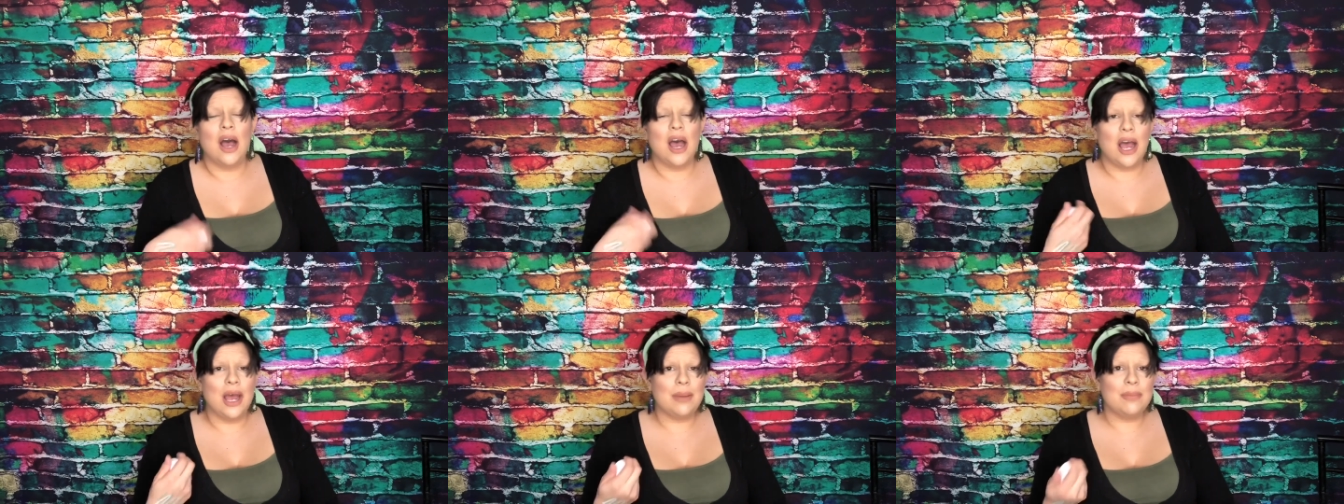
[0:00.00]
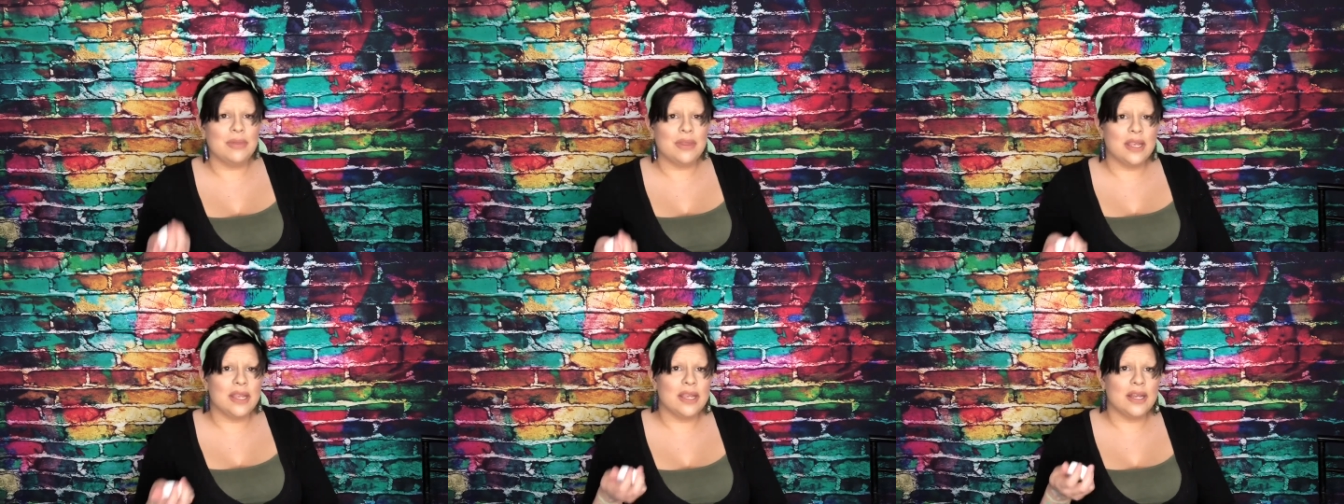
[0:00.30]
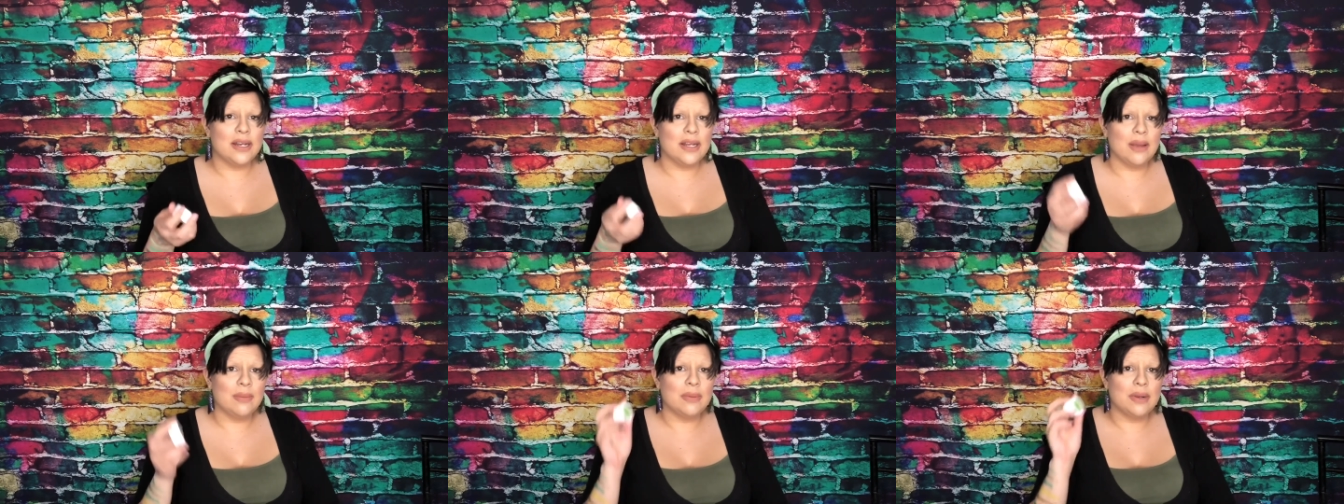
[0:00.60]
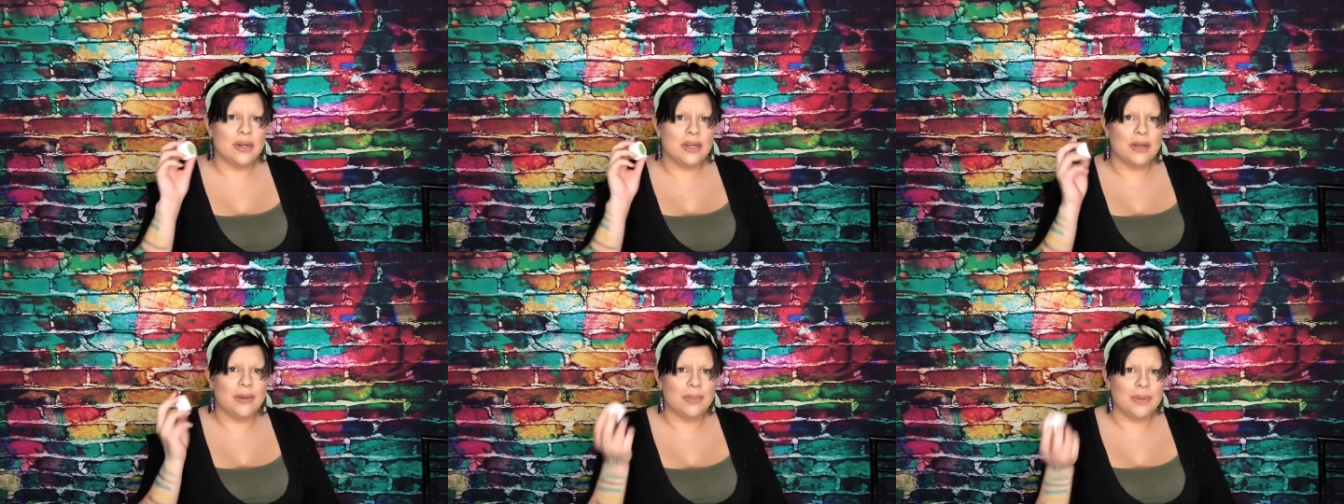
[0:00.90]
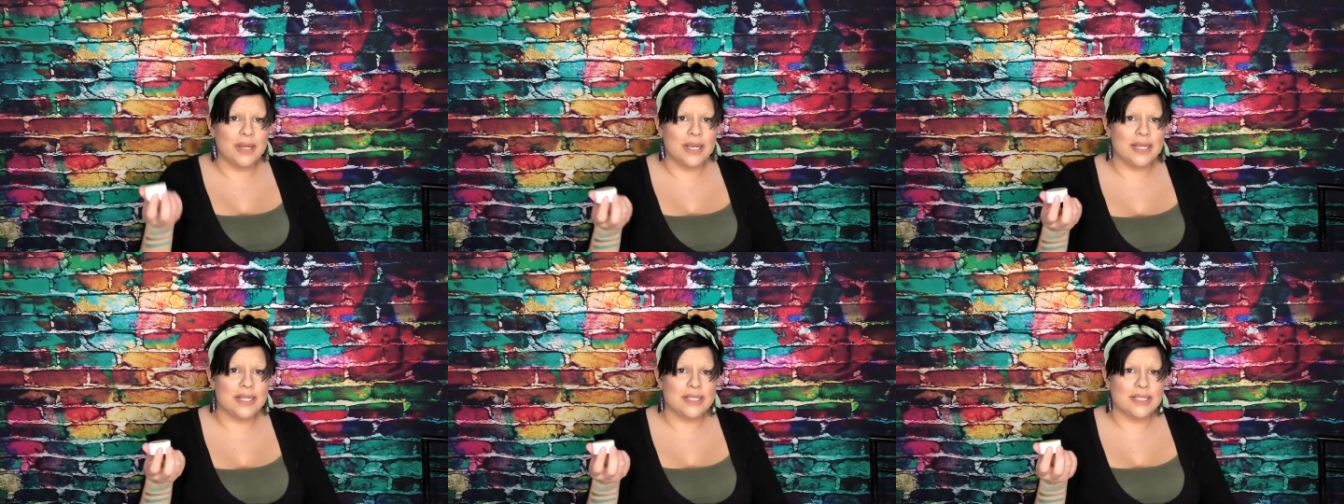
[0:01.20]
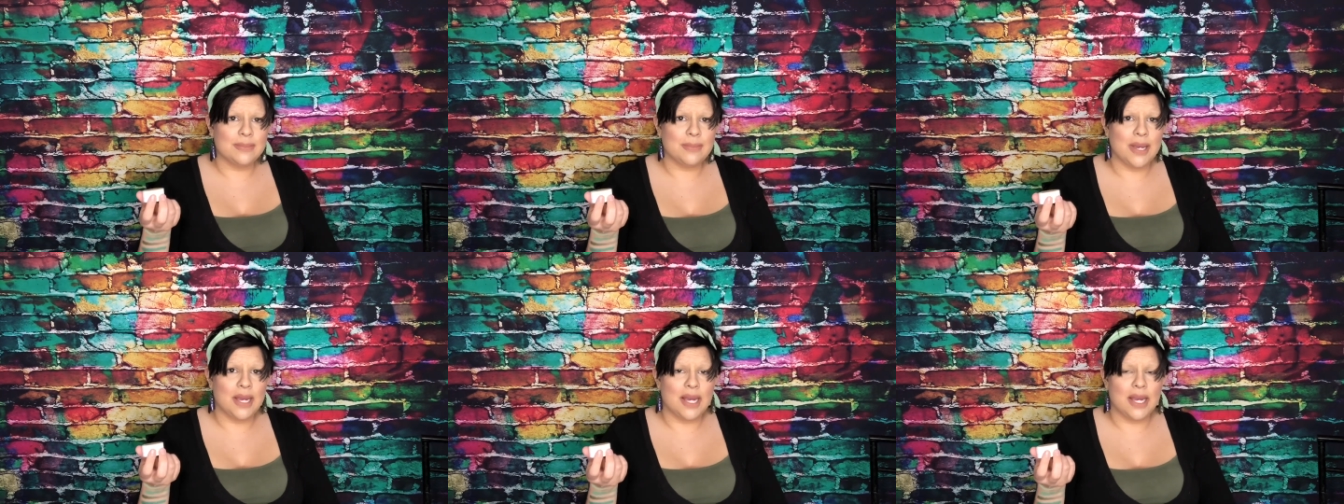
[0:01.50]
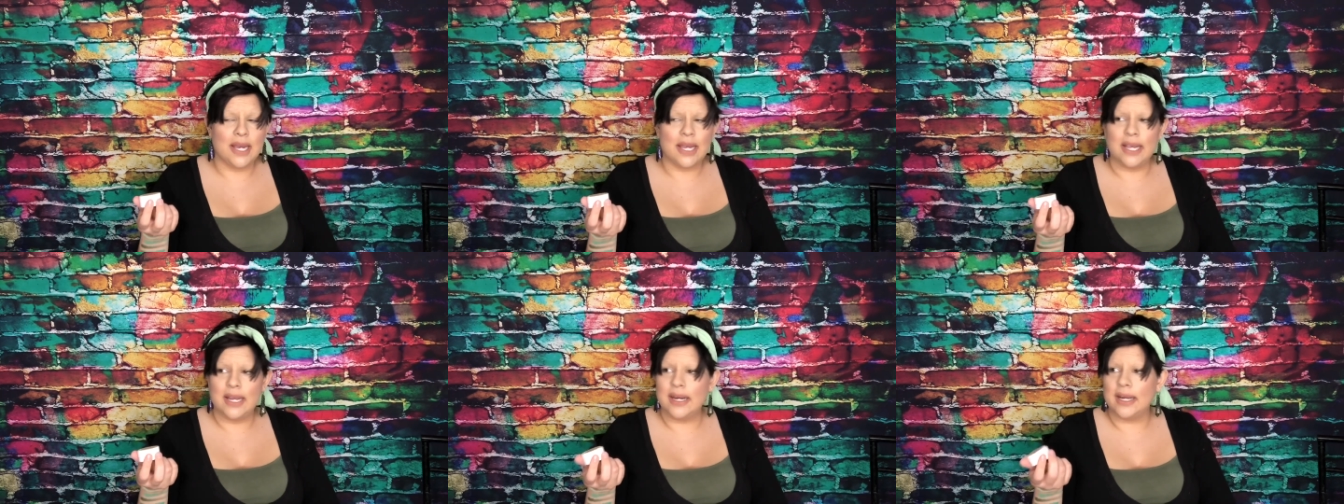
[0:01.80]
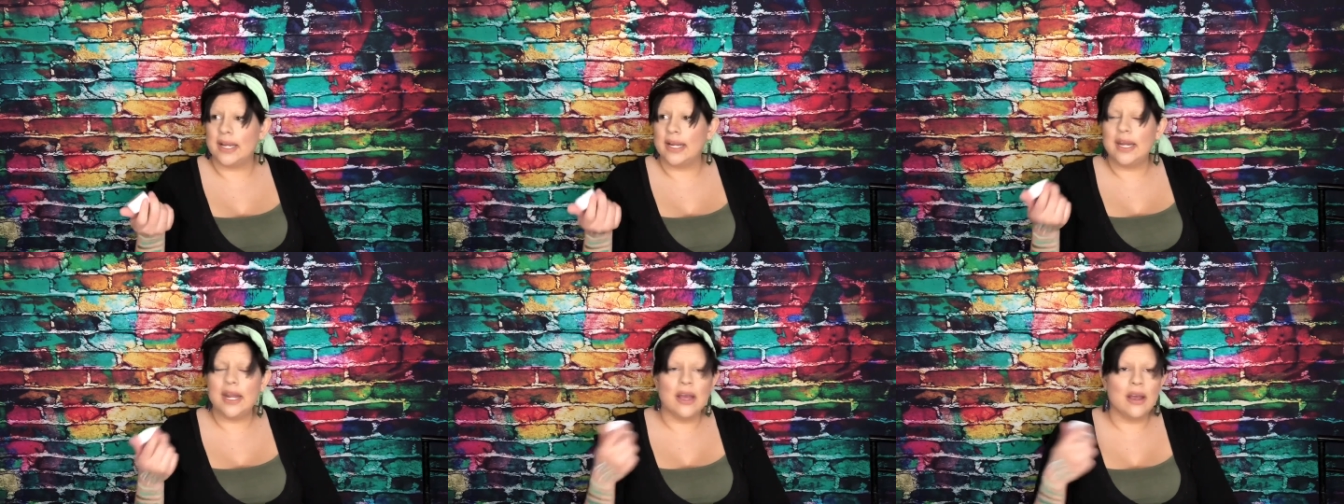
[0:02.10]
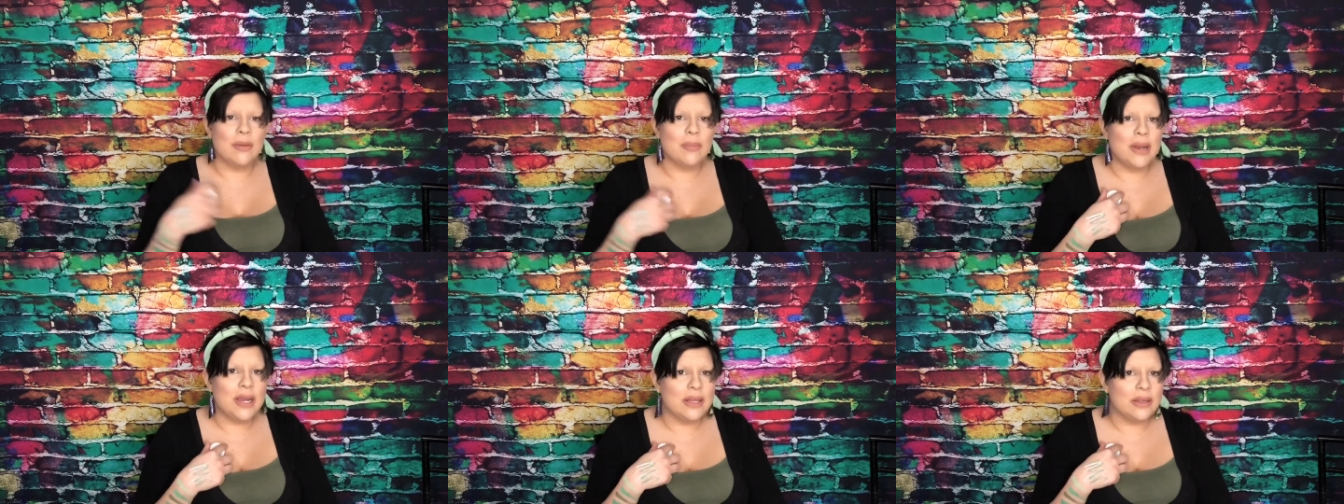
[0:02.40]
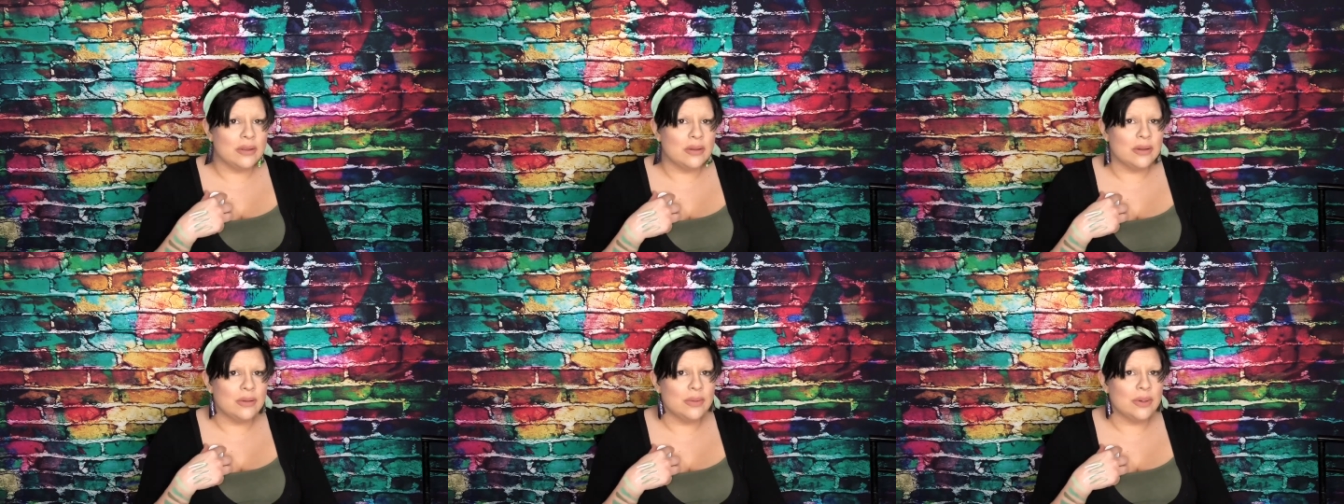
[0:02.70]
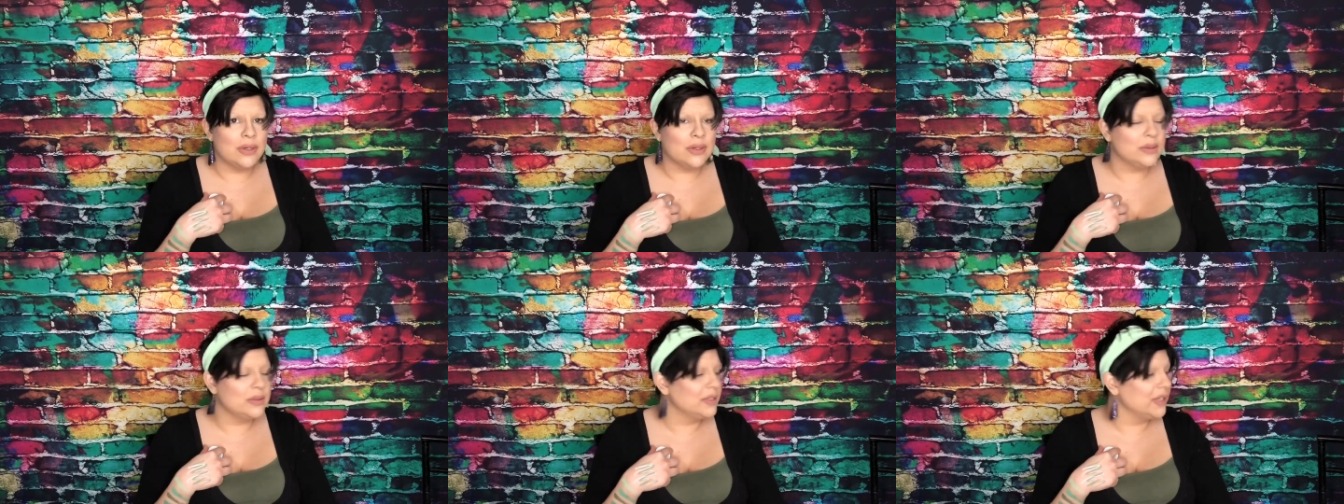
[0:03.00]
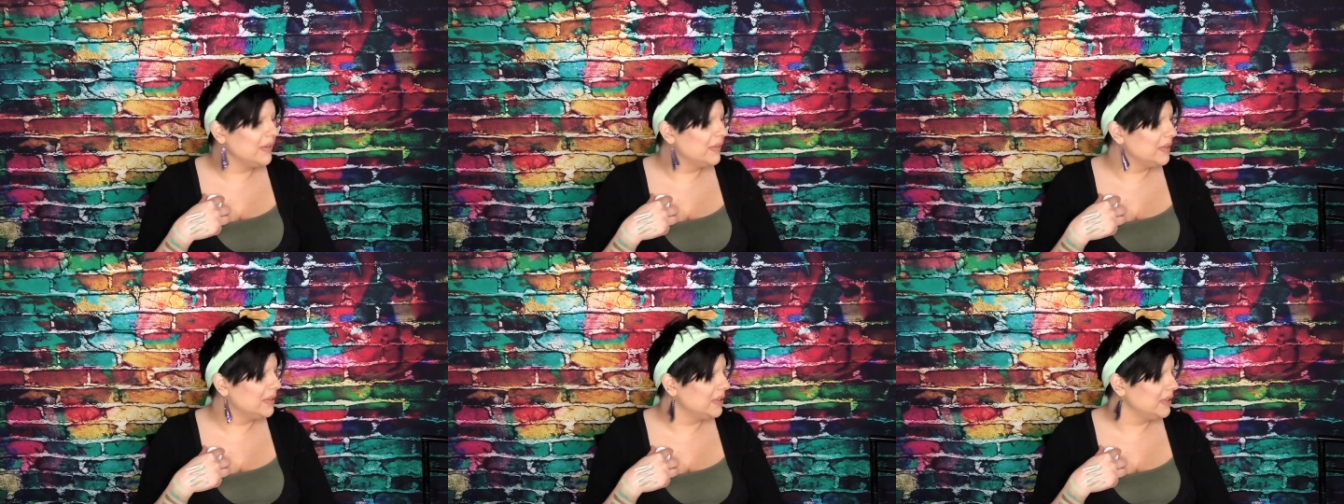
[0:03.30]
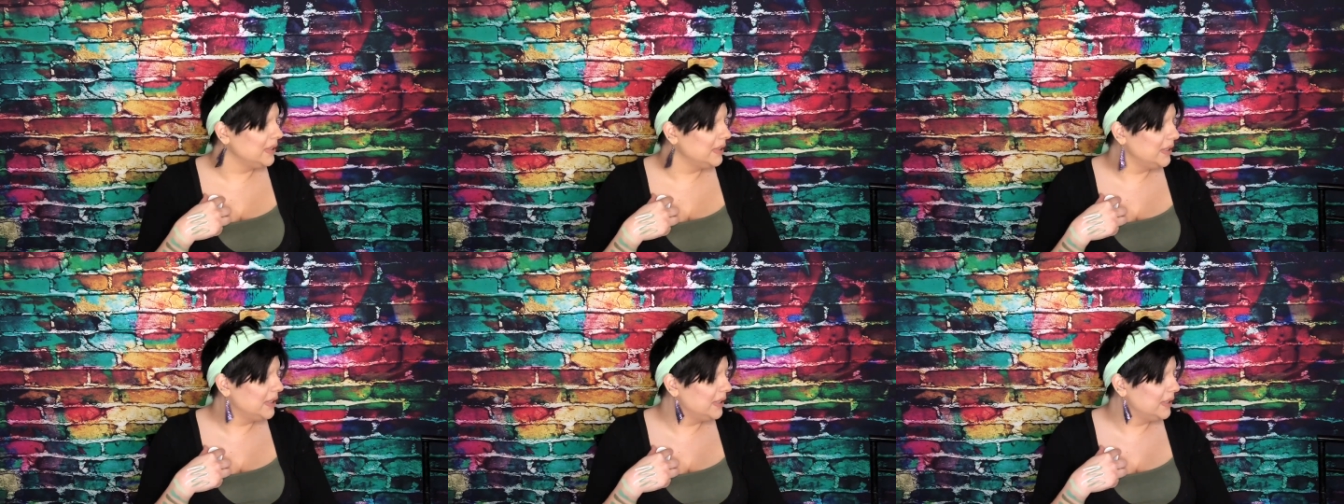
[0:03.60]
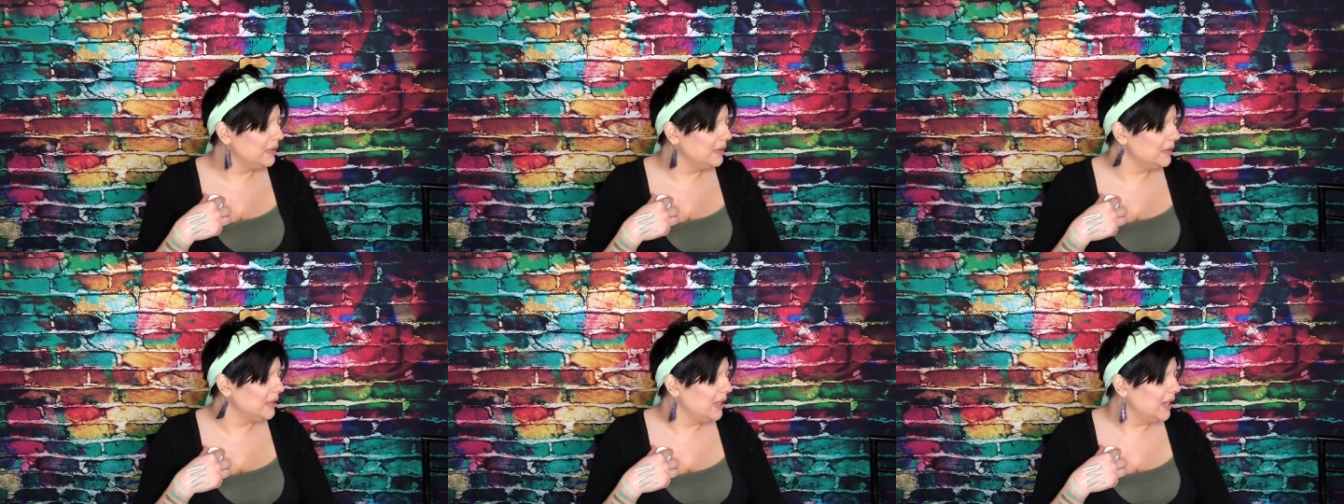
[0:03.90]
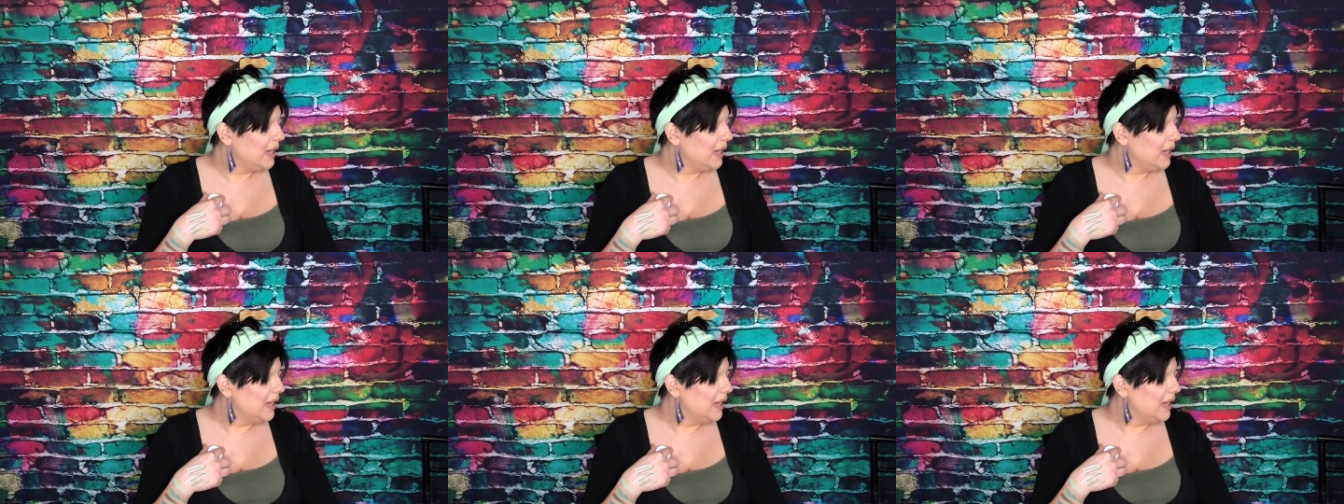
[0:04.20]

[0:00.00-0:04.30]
I'm thinking I'm gonna apply it to my eye area. Now, am I the only one who's ever seen this?